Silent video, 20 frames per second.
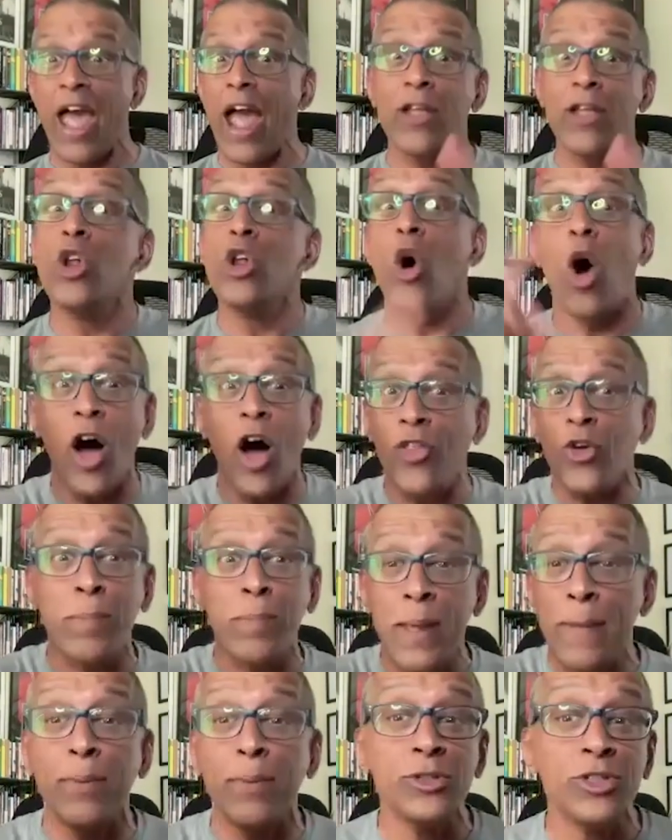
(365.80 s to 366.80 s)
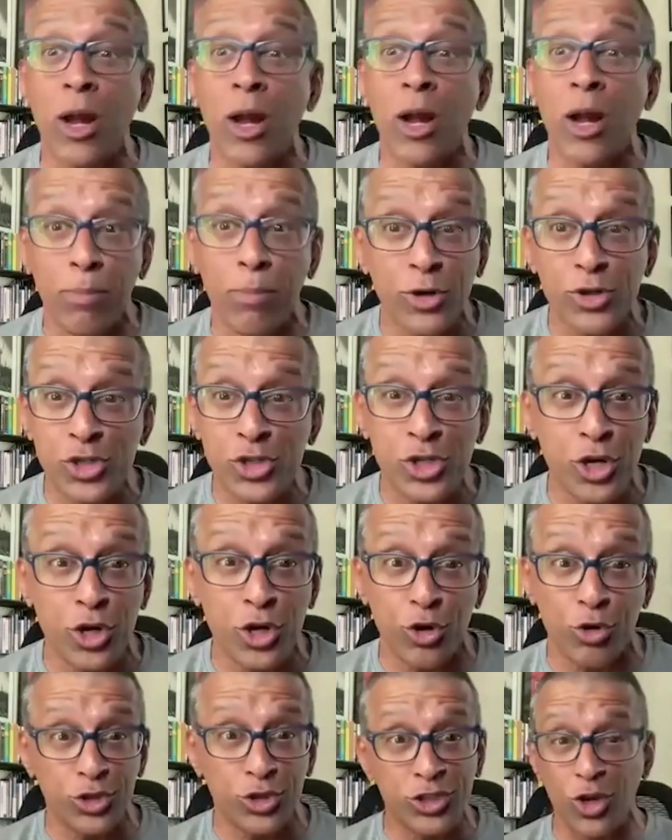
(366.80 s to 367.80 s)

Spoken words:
and you know other people's numbers too. So